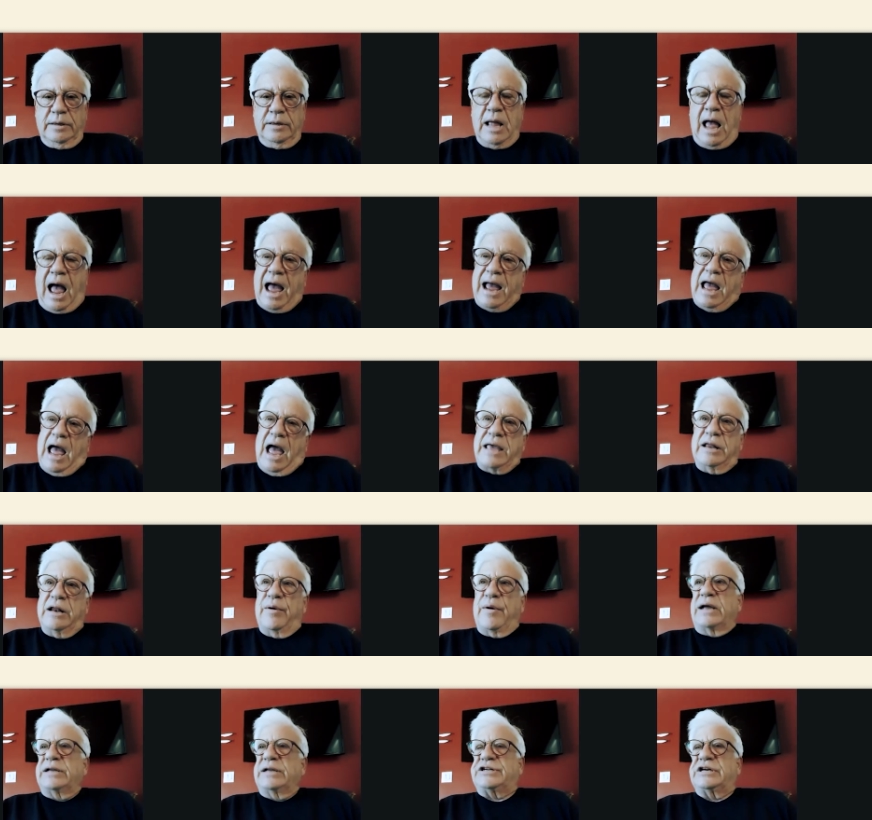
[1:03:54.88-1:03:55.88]

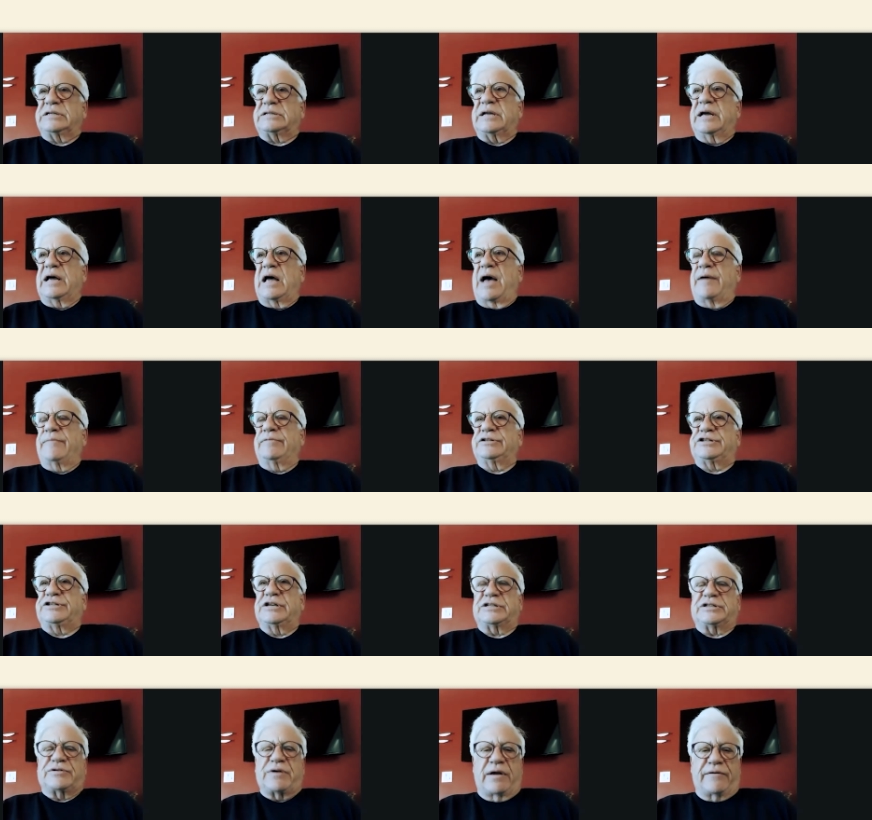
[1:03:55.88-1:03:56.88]
I was
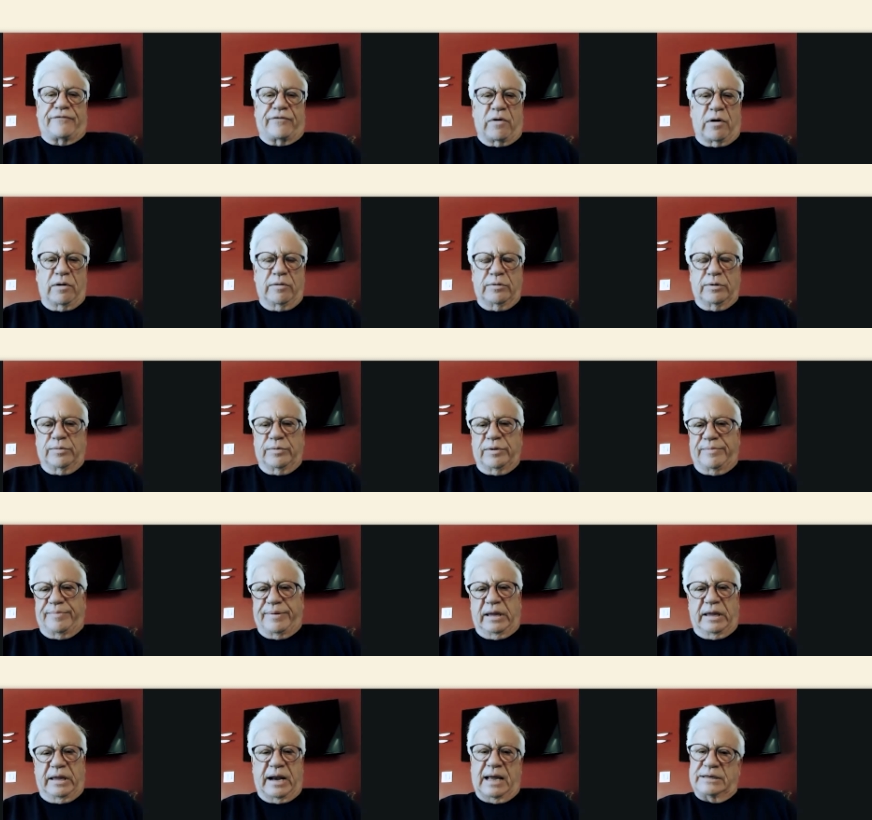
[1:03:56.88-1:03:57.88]
just straightforward with
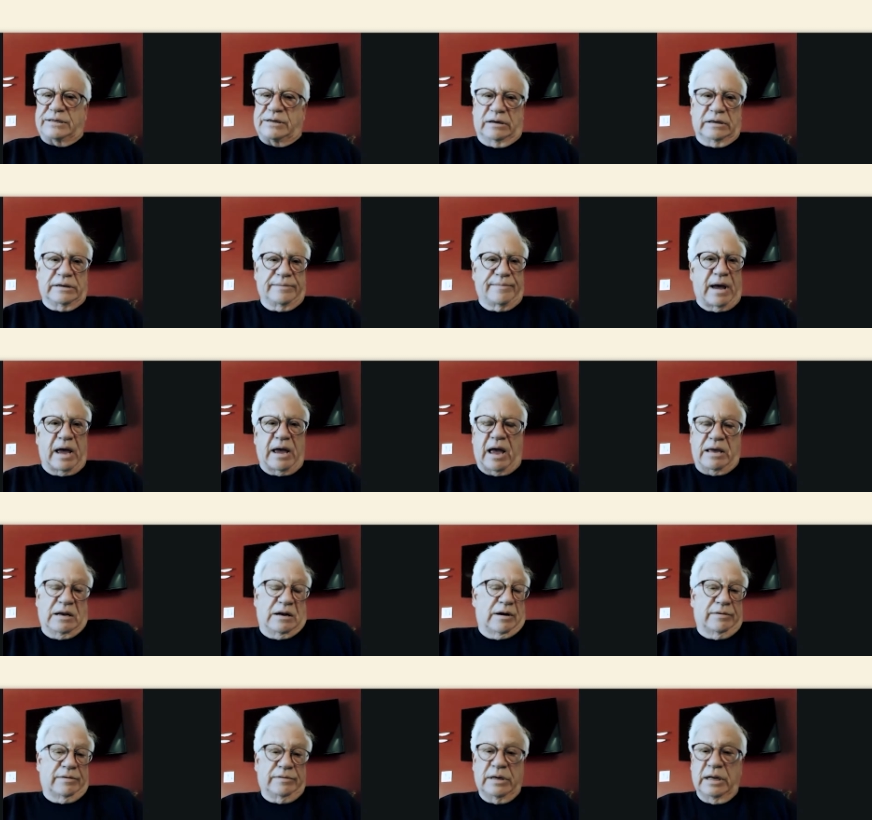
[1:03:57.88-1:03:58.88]
Bill, and I told him,
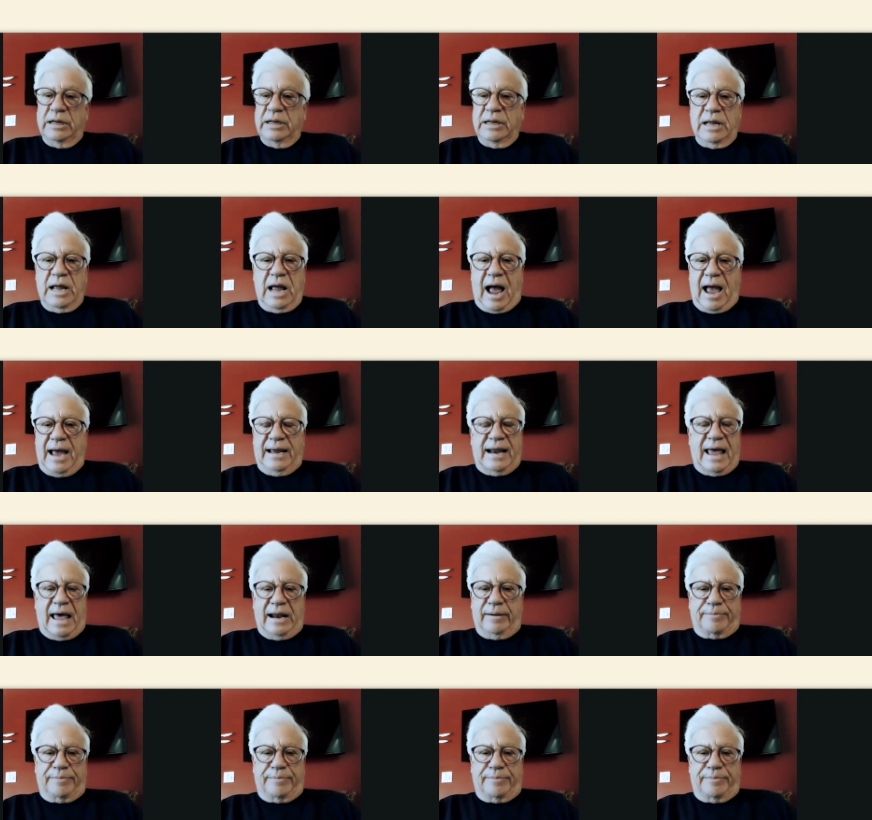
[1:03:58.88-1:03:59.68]
I had had a